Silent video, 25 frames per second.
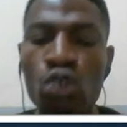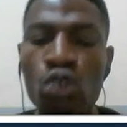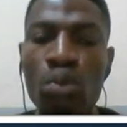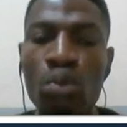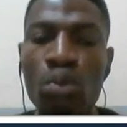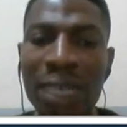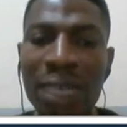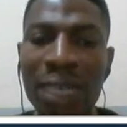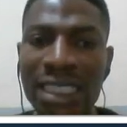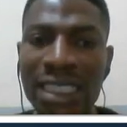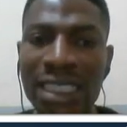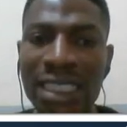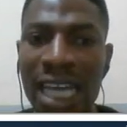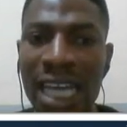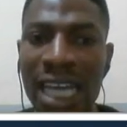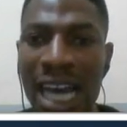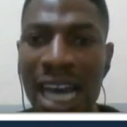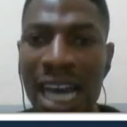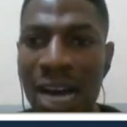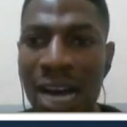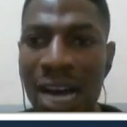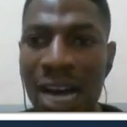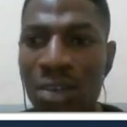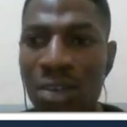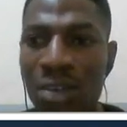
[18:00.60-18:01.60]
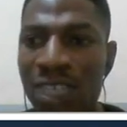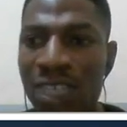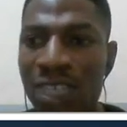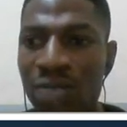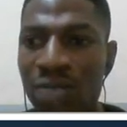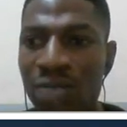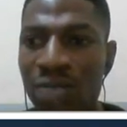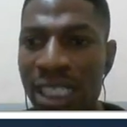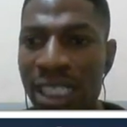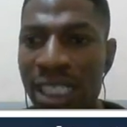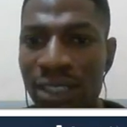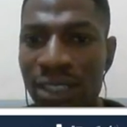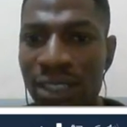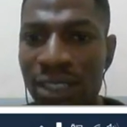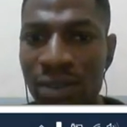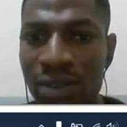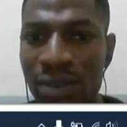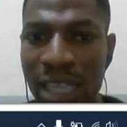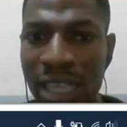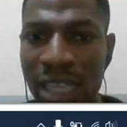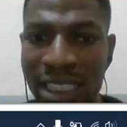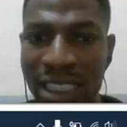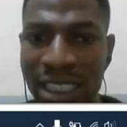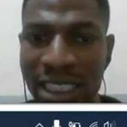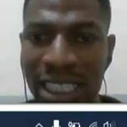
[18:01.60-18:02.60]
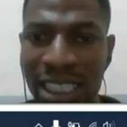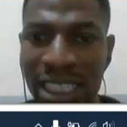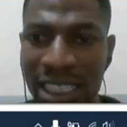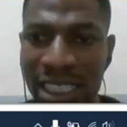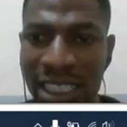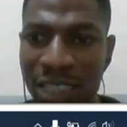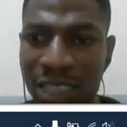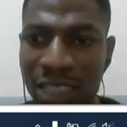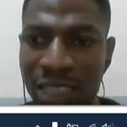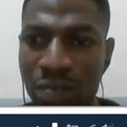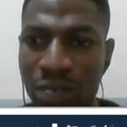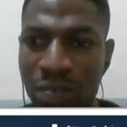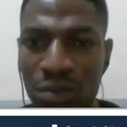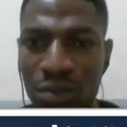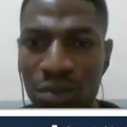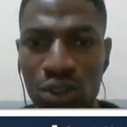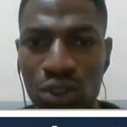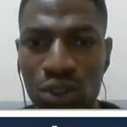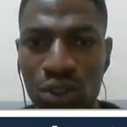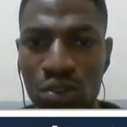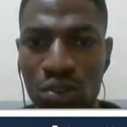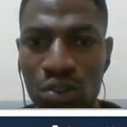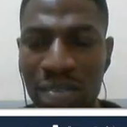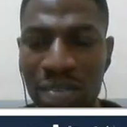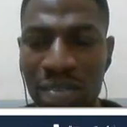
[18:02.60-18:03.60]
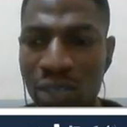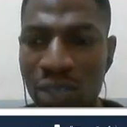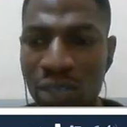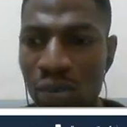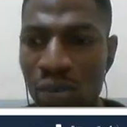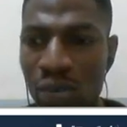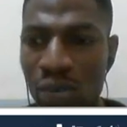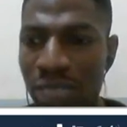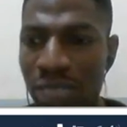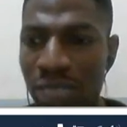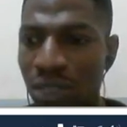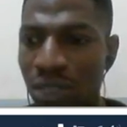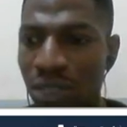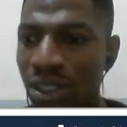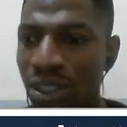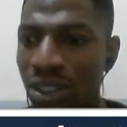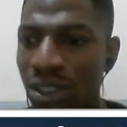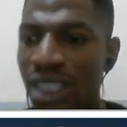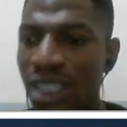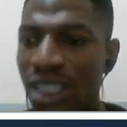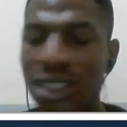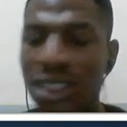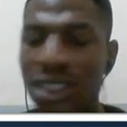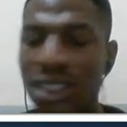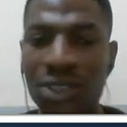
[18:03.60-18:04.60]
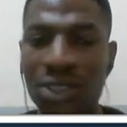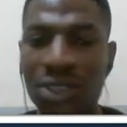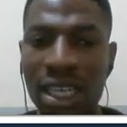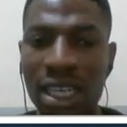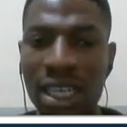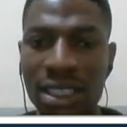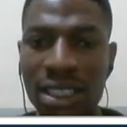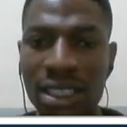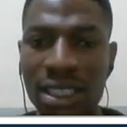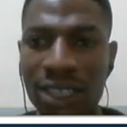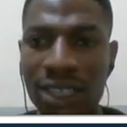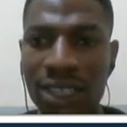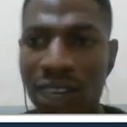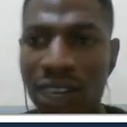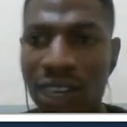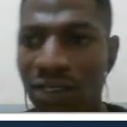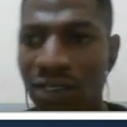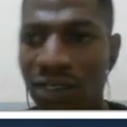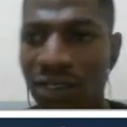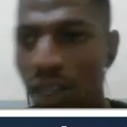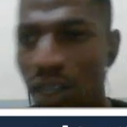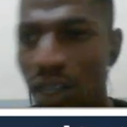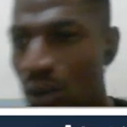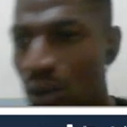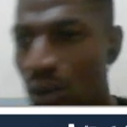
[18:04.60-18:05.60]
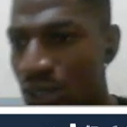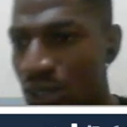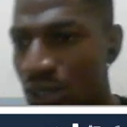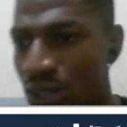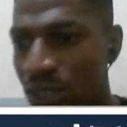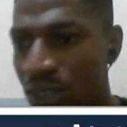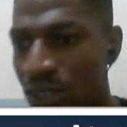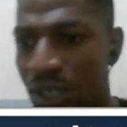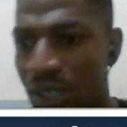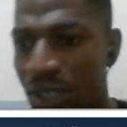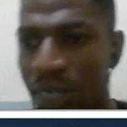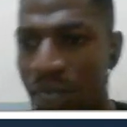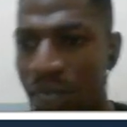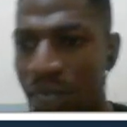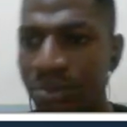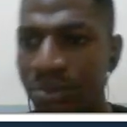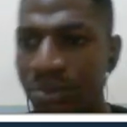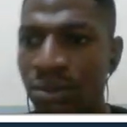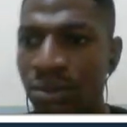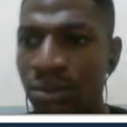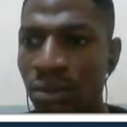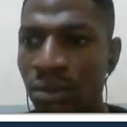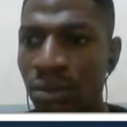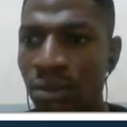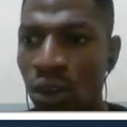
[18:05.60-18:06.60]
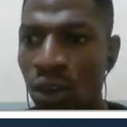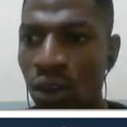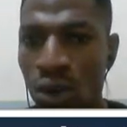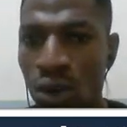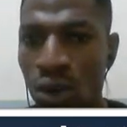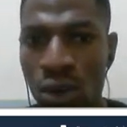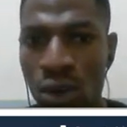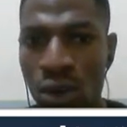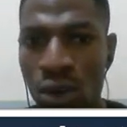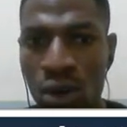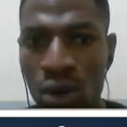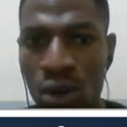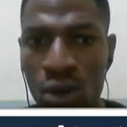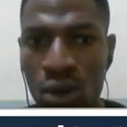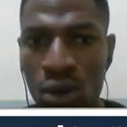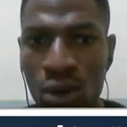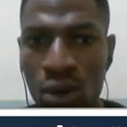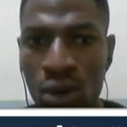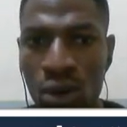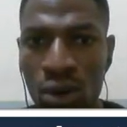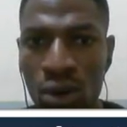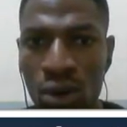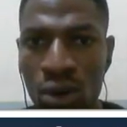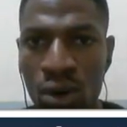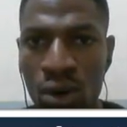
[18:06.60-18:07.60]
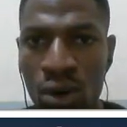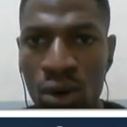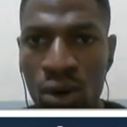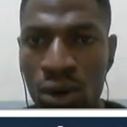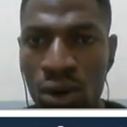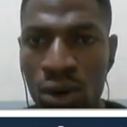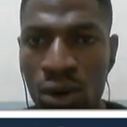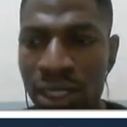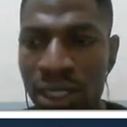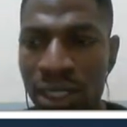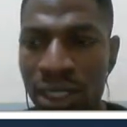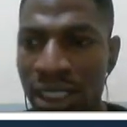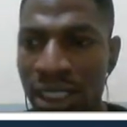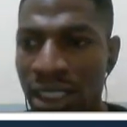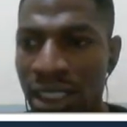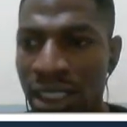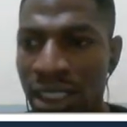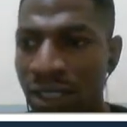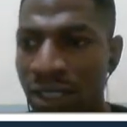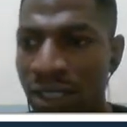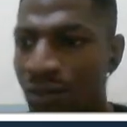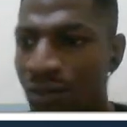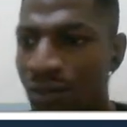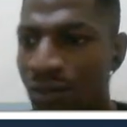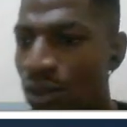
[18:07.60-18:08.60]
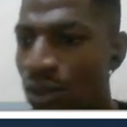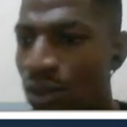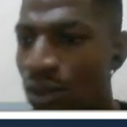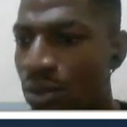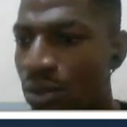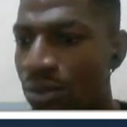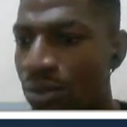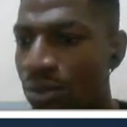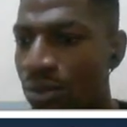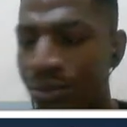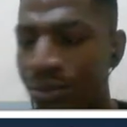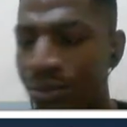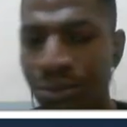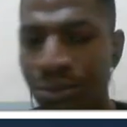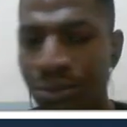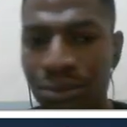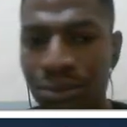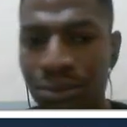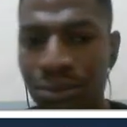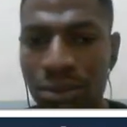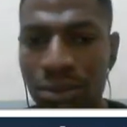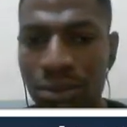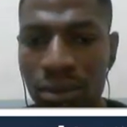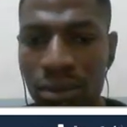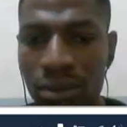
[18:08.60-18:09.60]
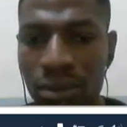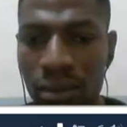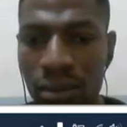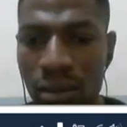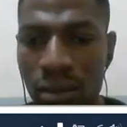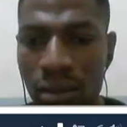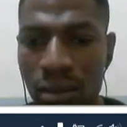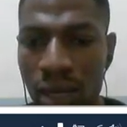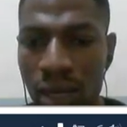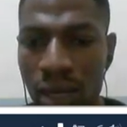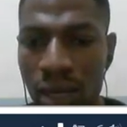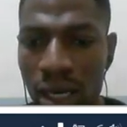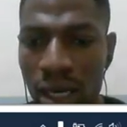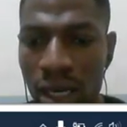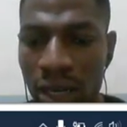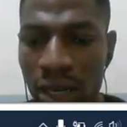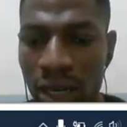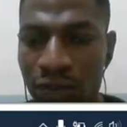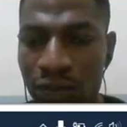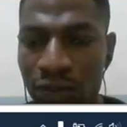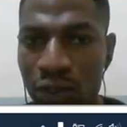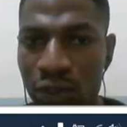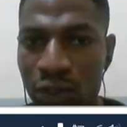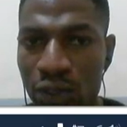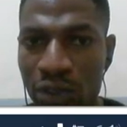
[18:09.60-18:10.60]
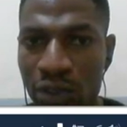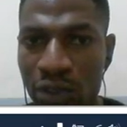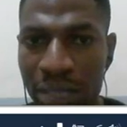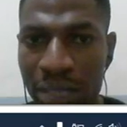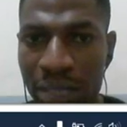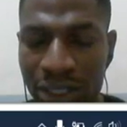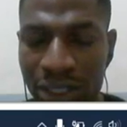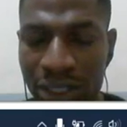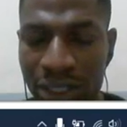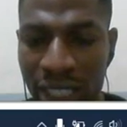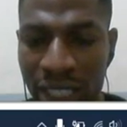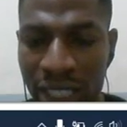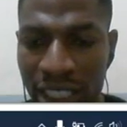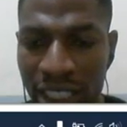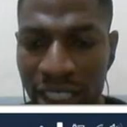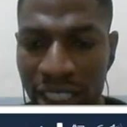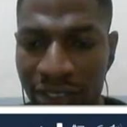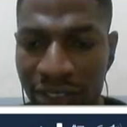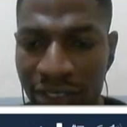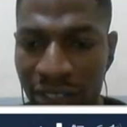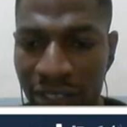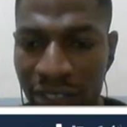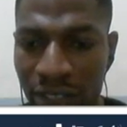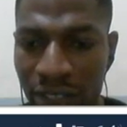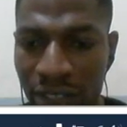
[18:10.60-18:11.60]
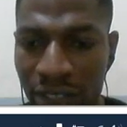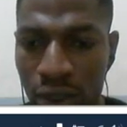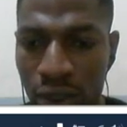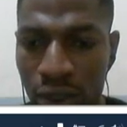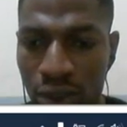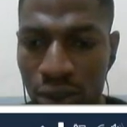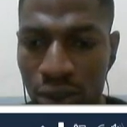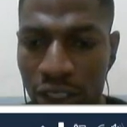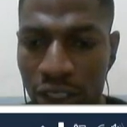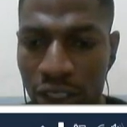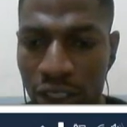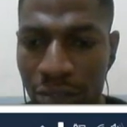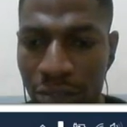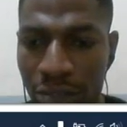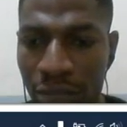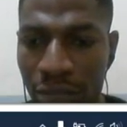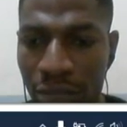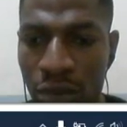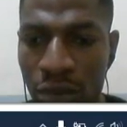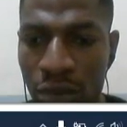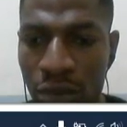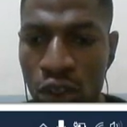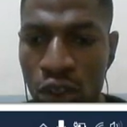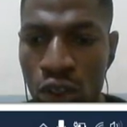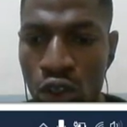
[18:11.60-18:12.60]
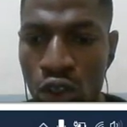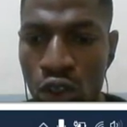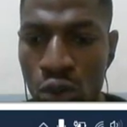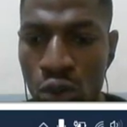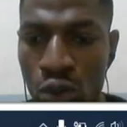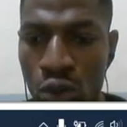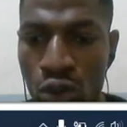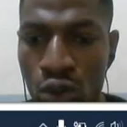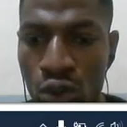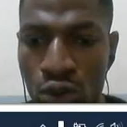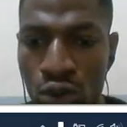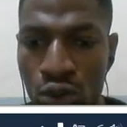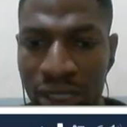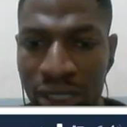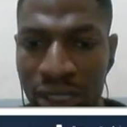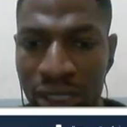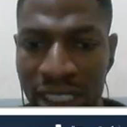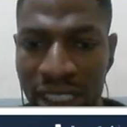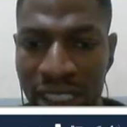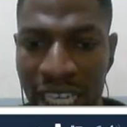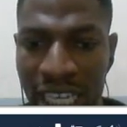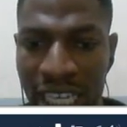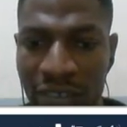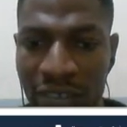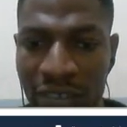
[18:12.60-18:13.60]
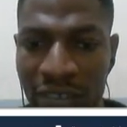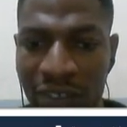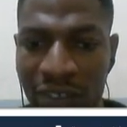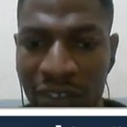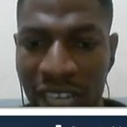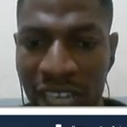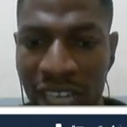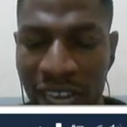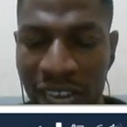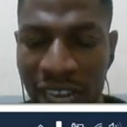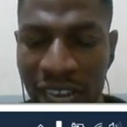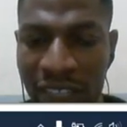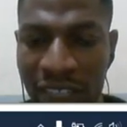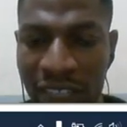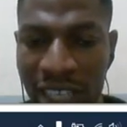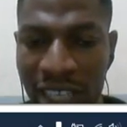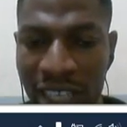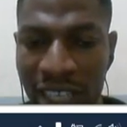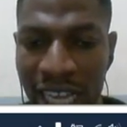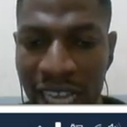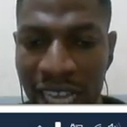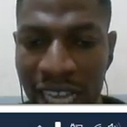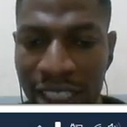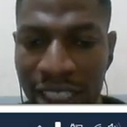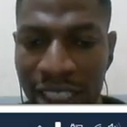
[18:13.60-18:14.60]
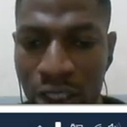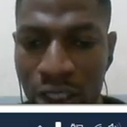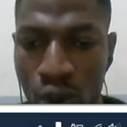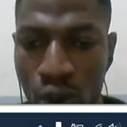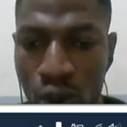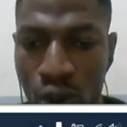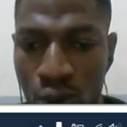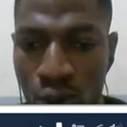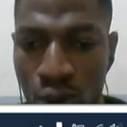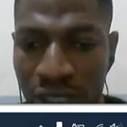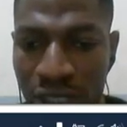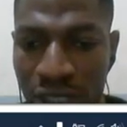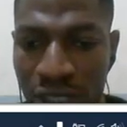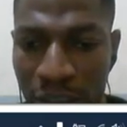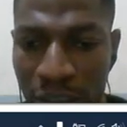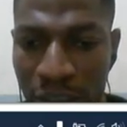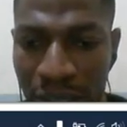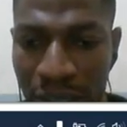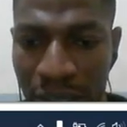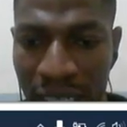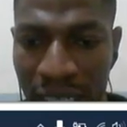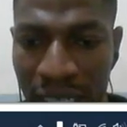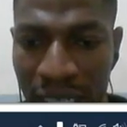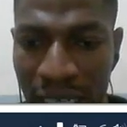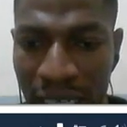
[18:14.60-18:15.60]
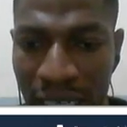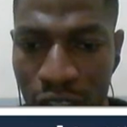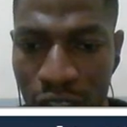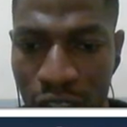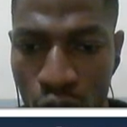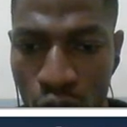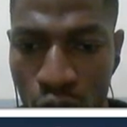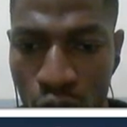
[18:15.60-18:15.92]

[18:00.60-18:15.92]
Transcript: no matter how even little, I think their CPM too should be at 1 because Nigeria has a very, very low CPM, or this thing from views from Nigeria has a very, very low CPM. You will notice that even if they have it as low CPM, as